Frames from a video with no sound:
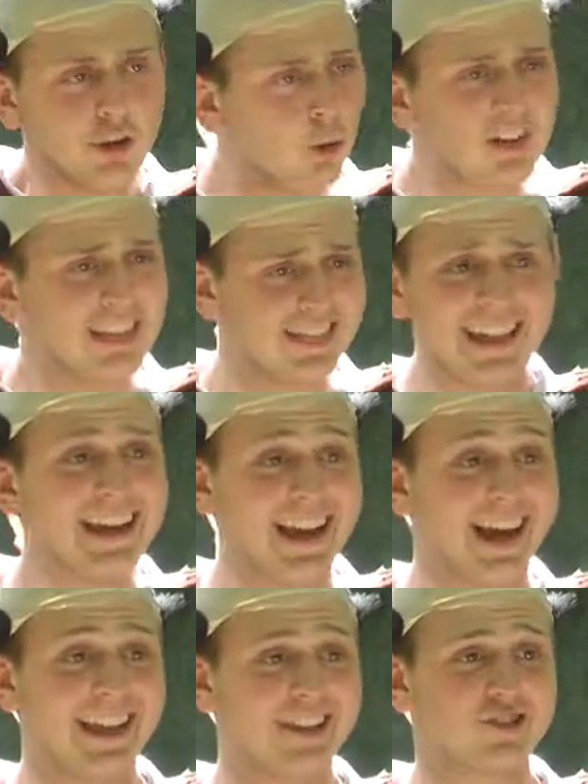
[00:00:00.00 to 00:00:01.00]
You only think
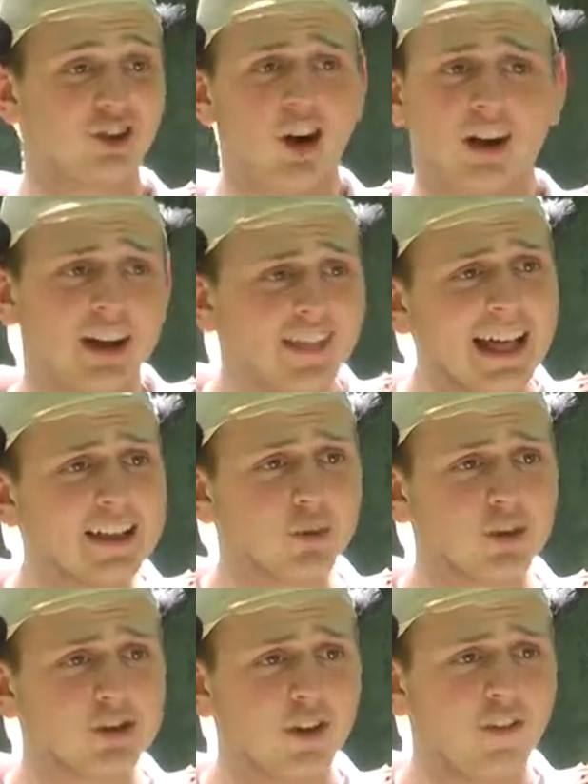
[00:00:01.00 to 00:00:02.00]
I guessed wrong. That's
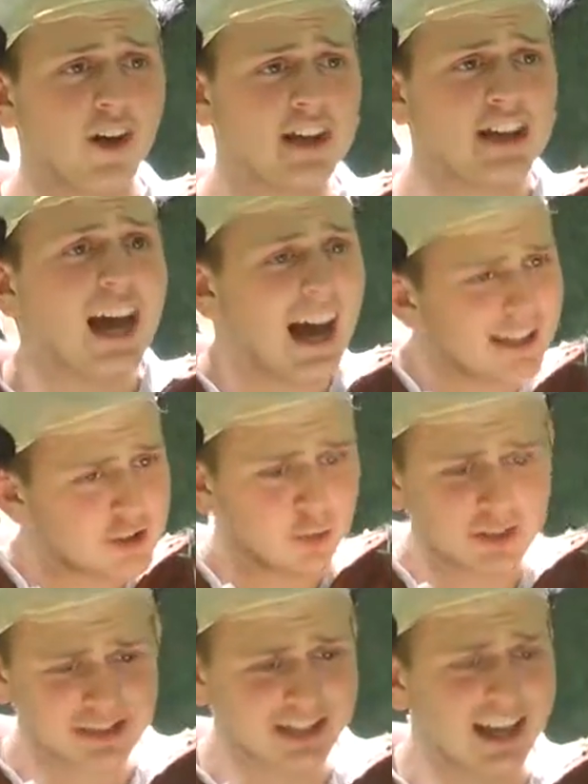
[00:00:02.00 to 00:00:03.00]
what's so funny. I
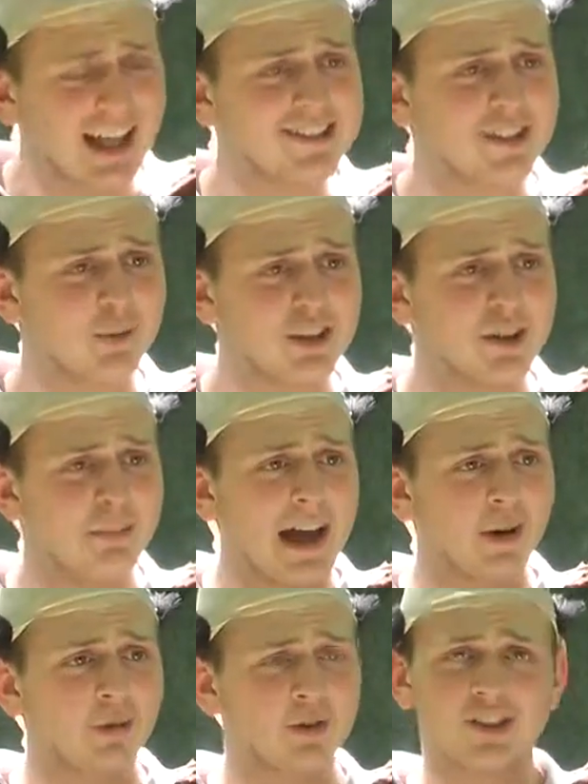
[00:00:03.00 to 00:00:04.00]
switched the glasses when your
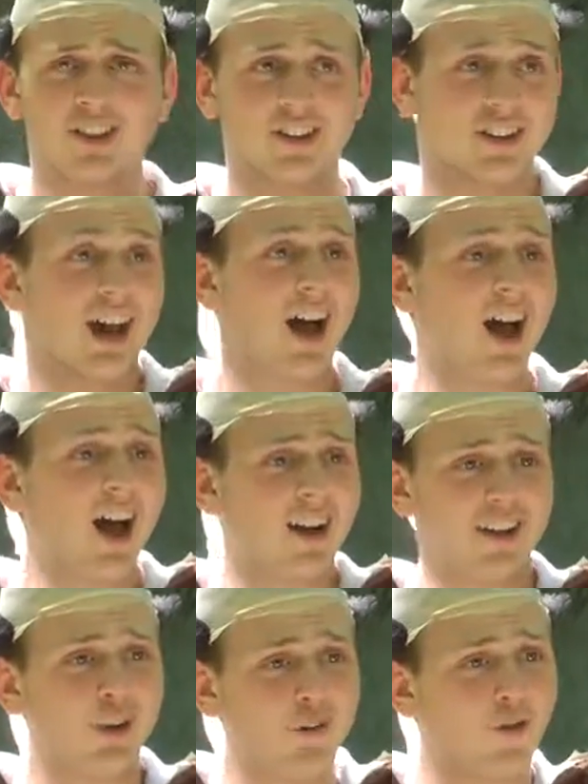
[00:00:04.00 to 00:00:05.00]
back was turned. Aha,
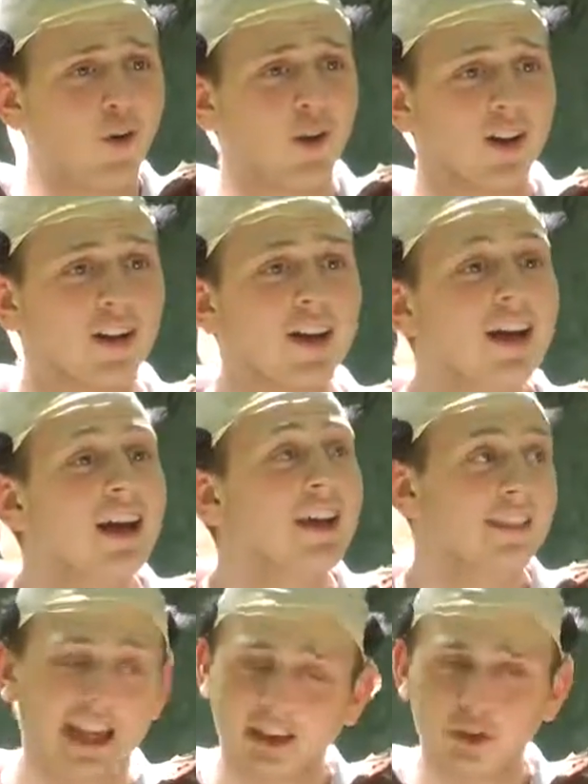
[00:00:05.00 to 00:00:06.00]
you fool!
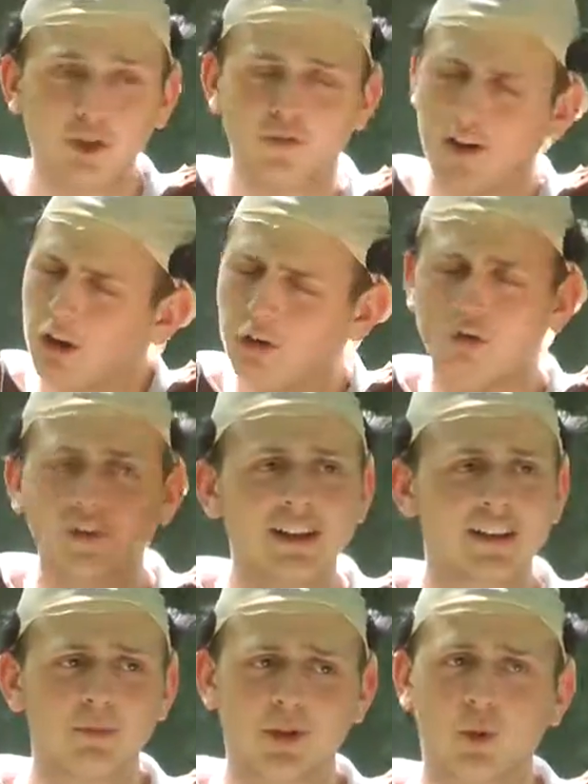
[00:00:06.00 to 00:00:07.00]
That you fell
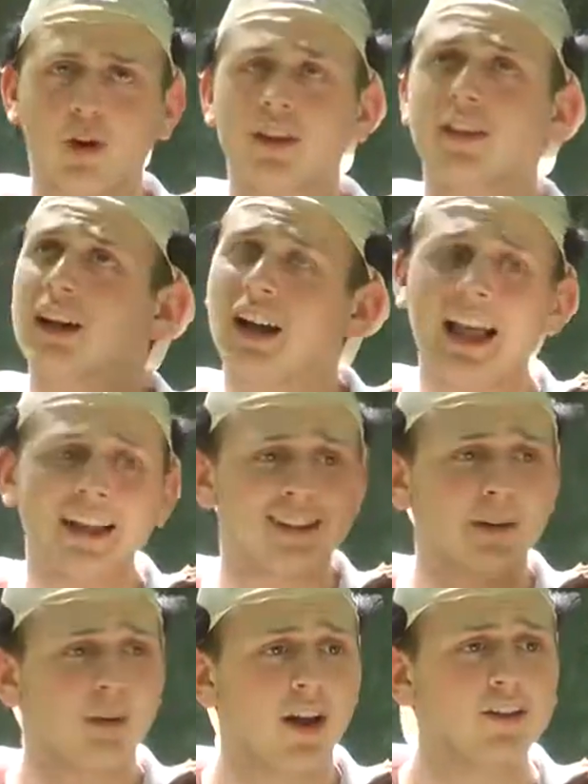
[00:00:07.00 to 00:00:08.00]
victim to one of the
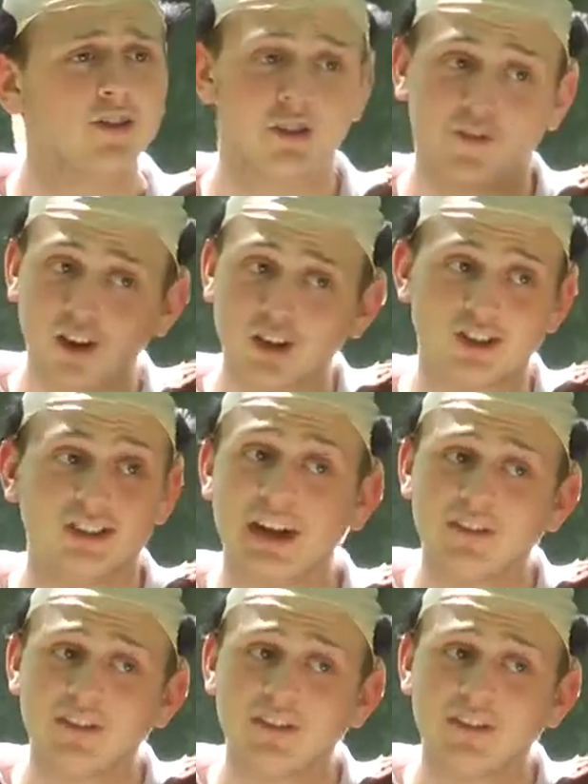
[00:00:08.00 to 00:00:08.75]
classic blunders. First,